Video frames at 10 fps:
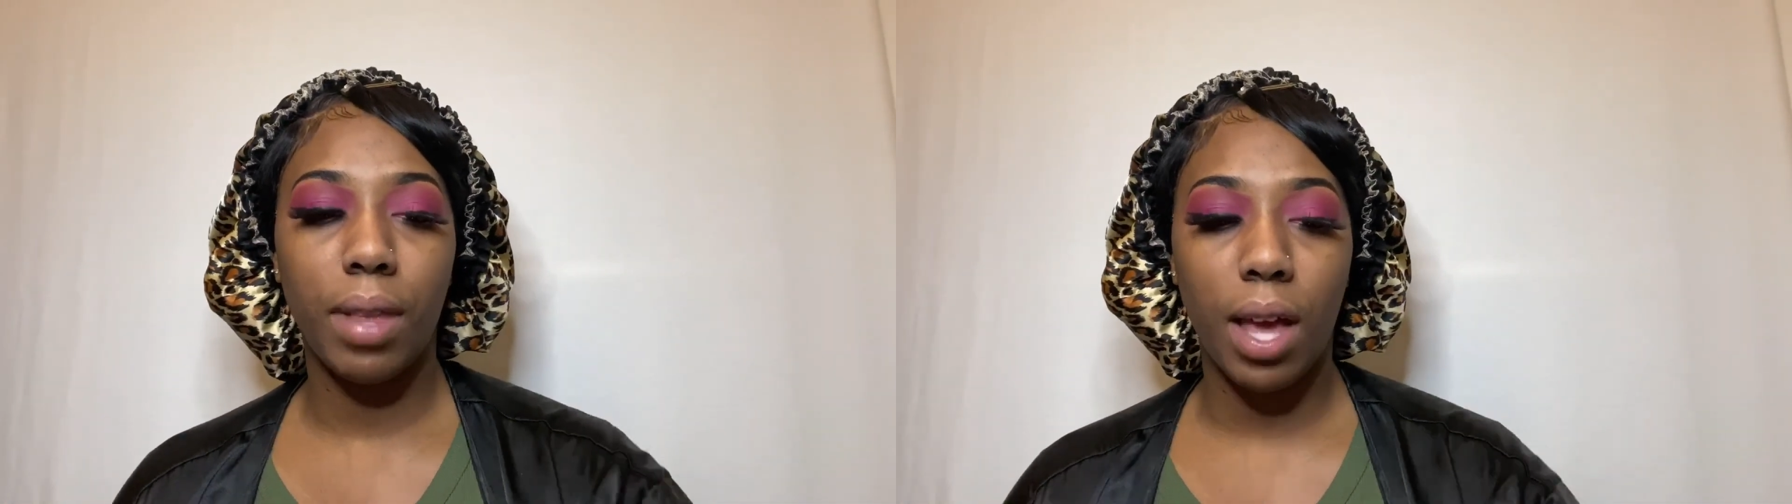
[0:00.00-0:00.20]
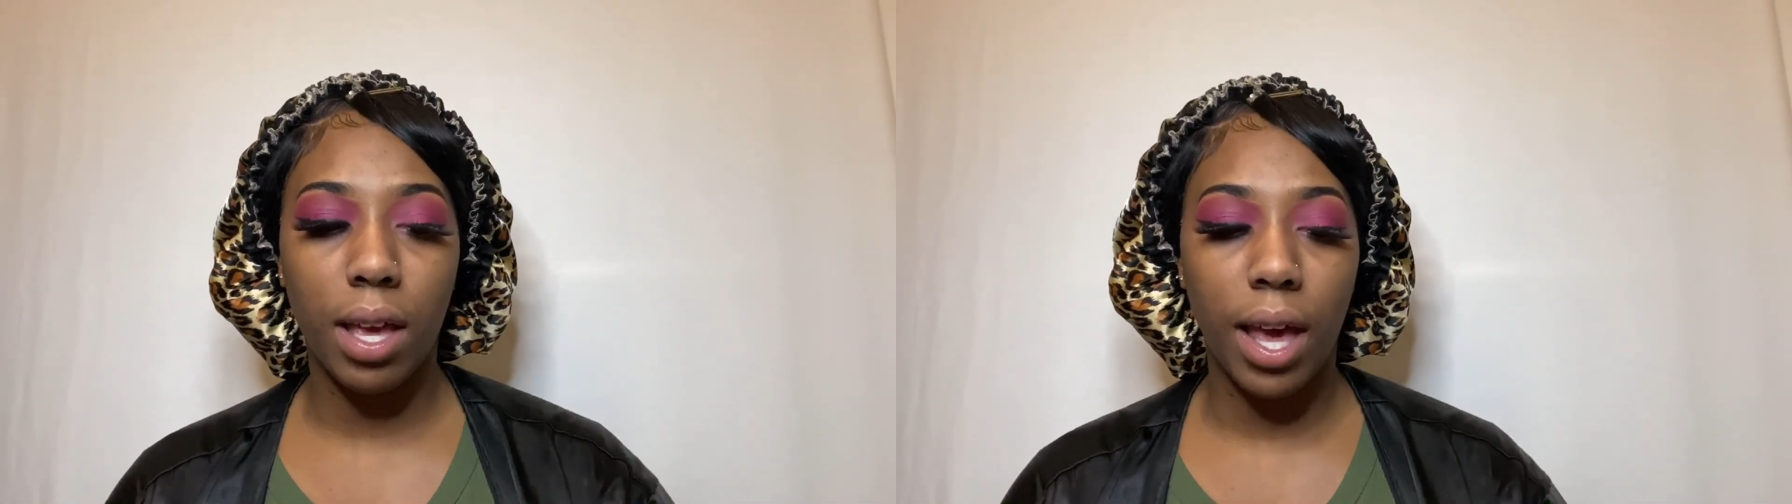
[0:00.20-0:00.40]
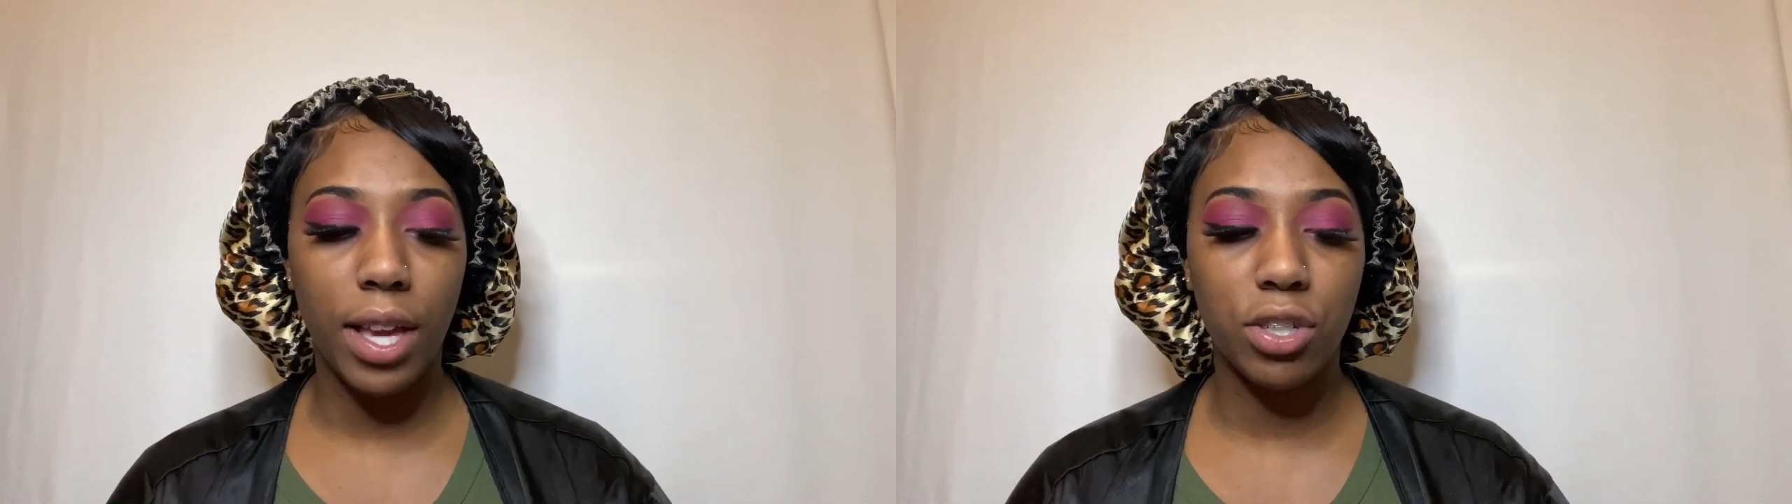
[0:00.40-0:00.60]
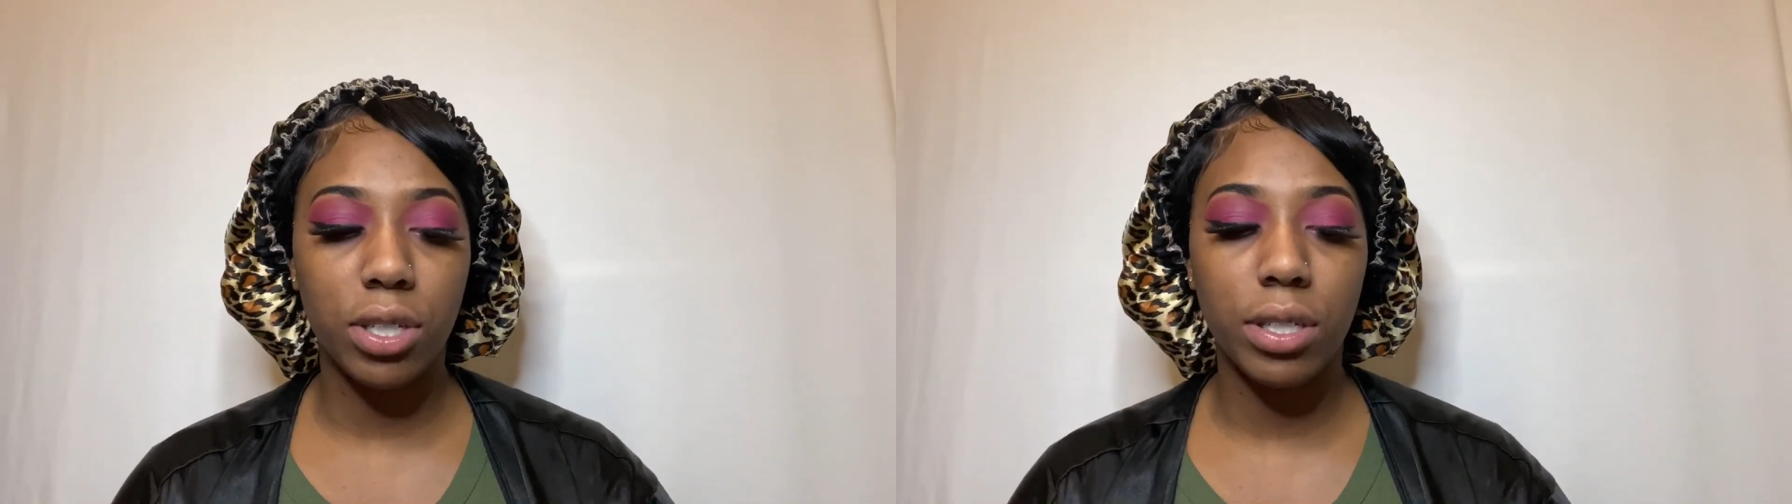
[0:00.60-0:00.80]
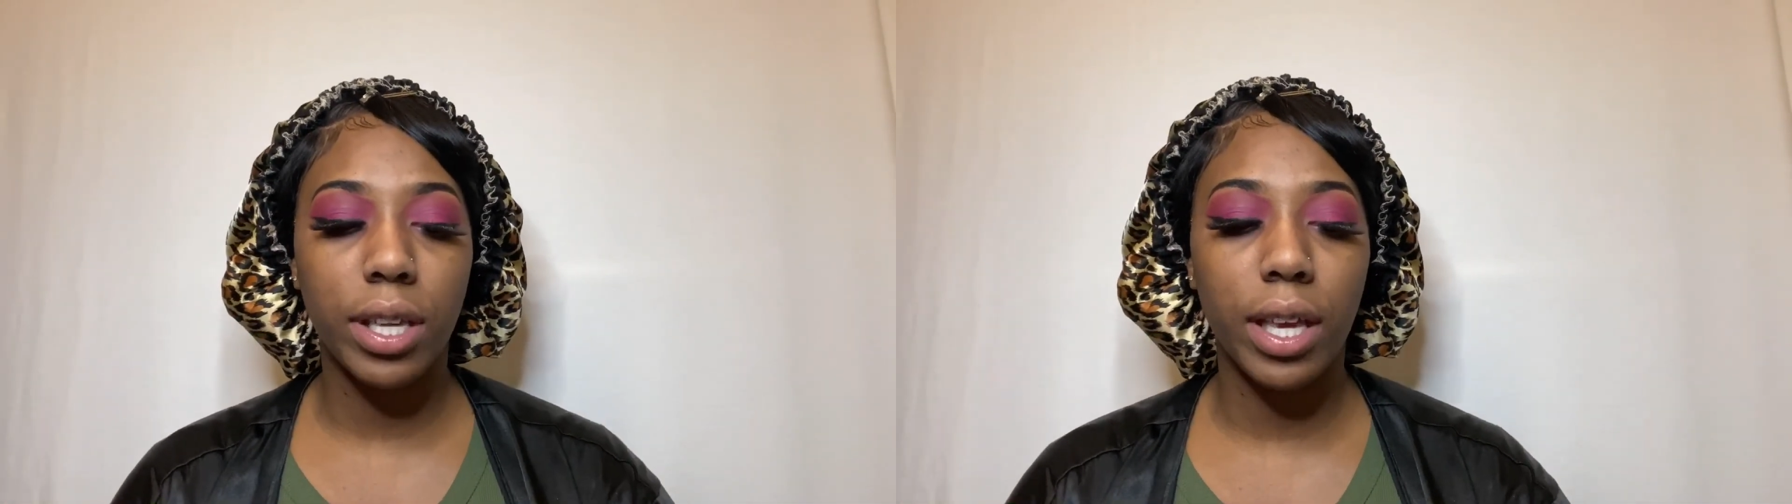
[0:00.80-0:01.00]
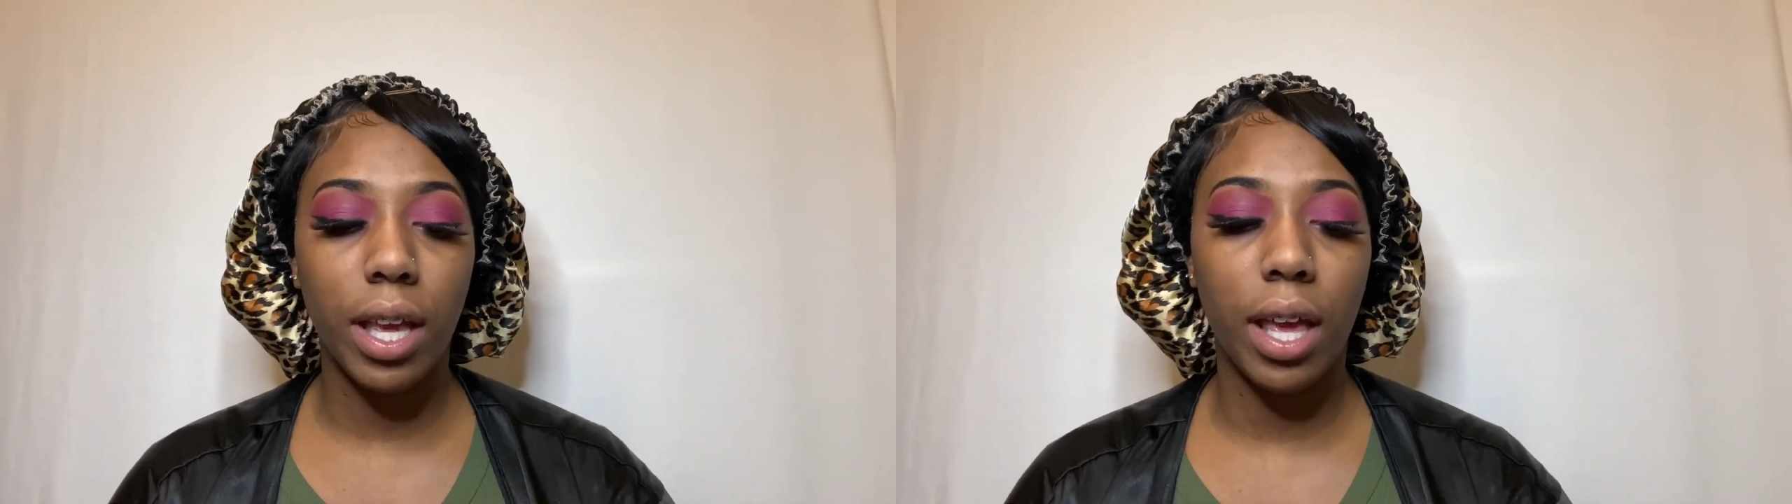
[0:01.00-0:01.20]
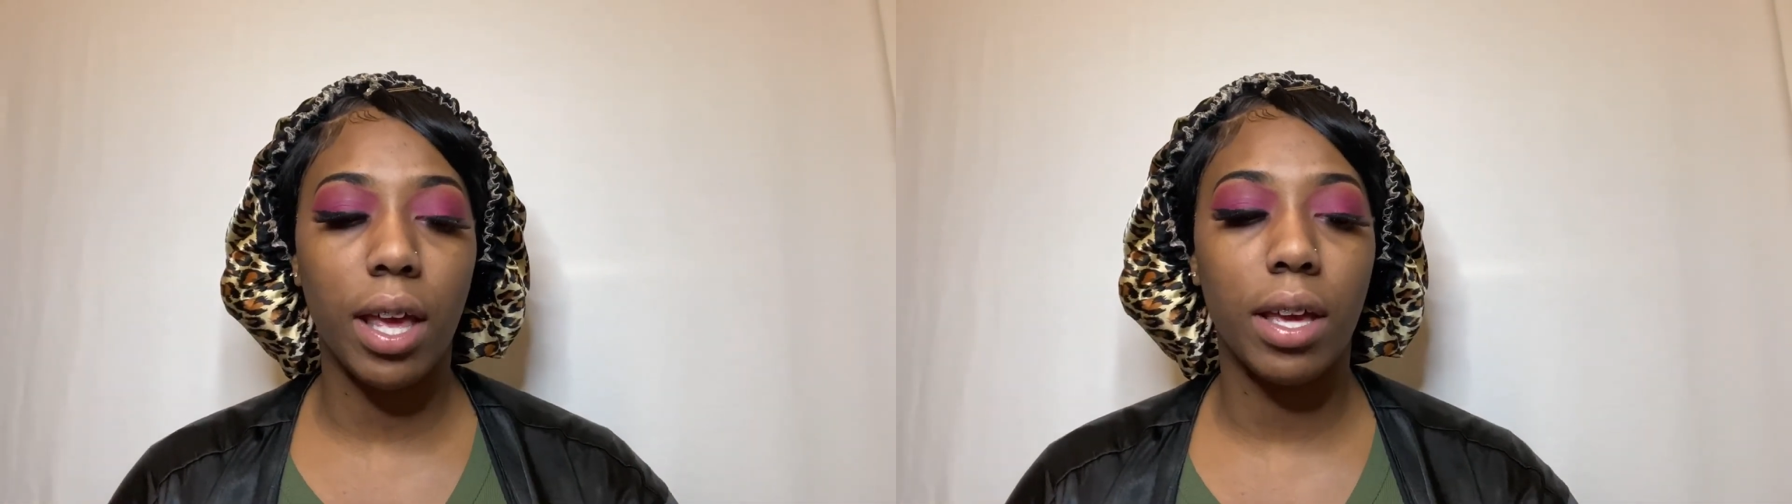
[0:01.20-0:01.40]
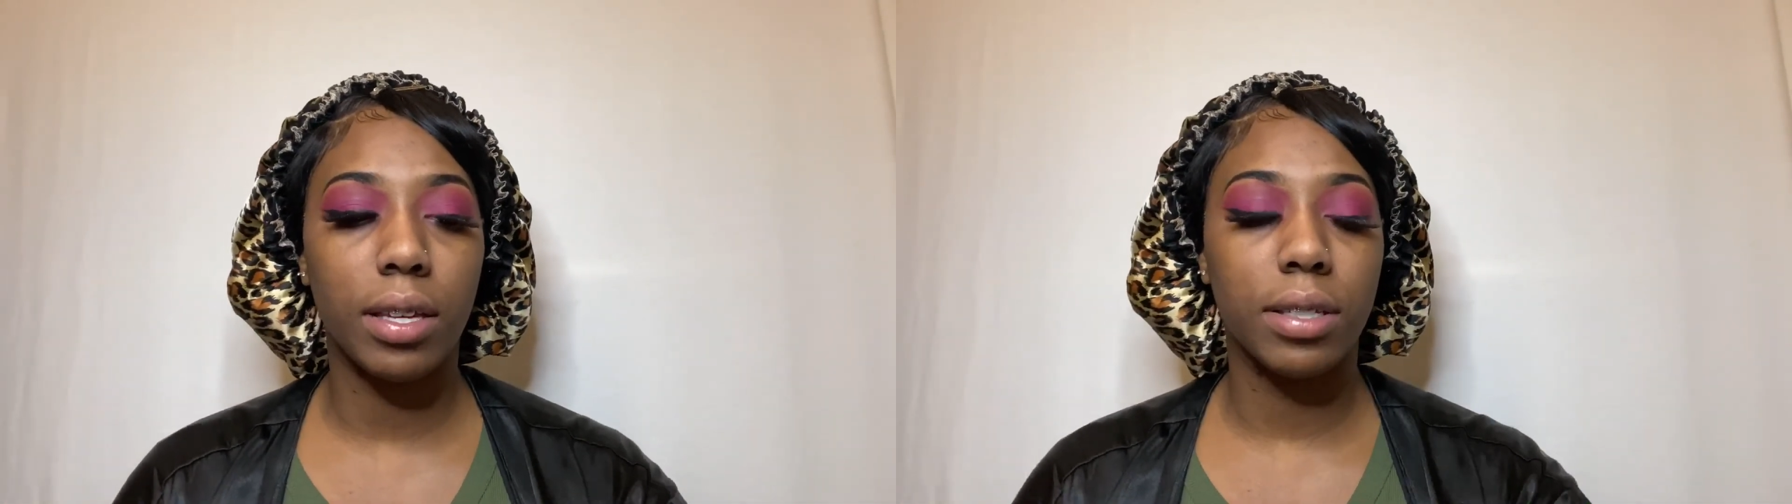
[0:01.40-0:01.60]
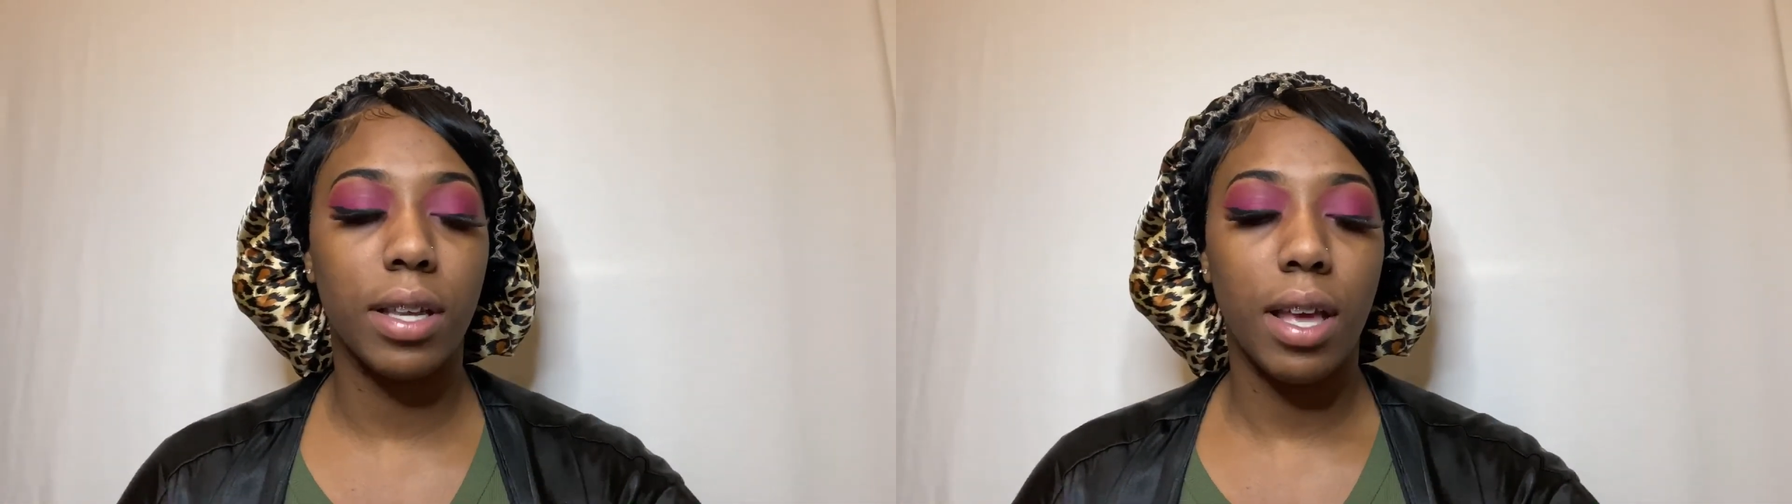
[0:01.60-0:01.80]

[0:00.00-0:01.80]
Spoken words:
occasionally, and